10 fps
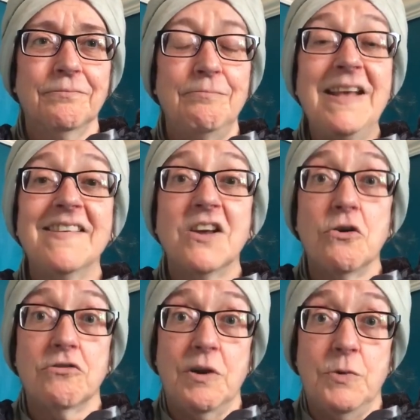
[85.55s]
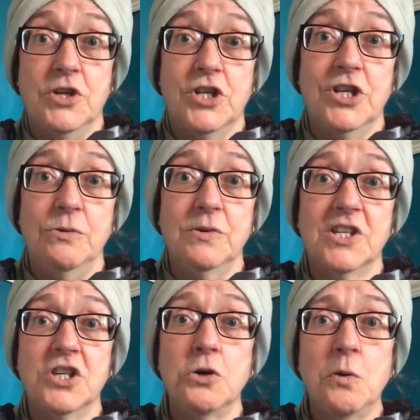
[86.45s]
Miss Guthrie would choose
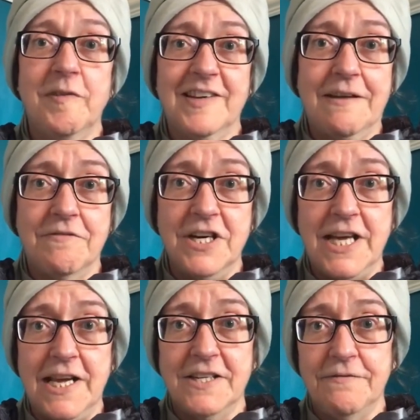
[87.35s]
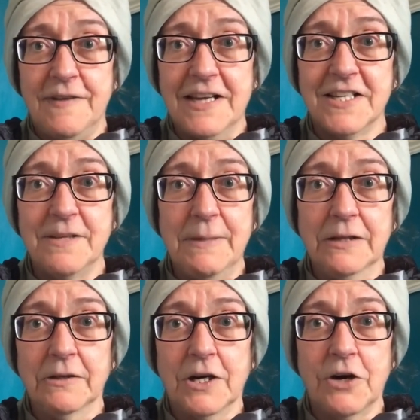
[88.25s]
two of us every day to fetch the
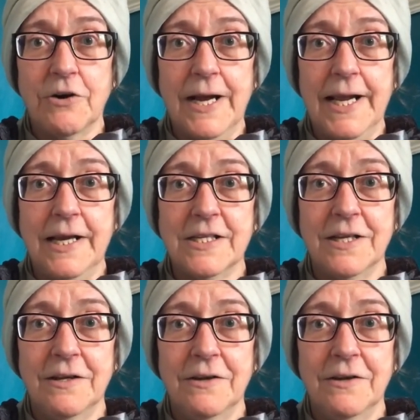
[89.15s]
milk crate.